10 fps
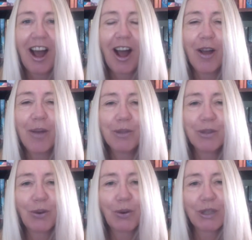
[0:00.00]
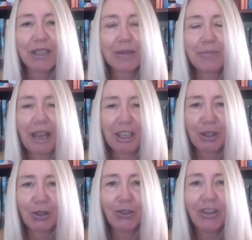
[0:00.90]
I hope it's all just
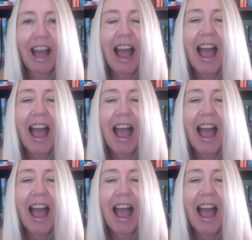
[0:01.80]
magical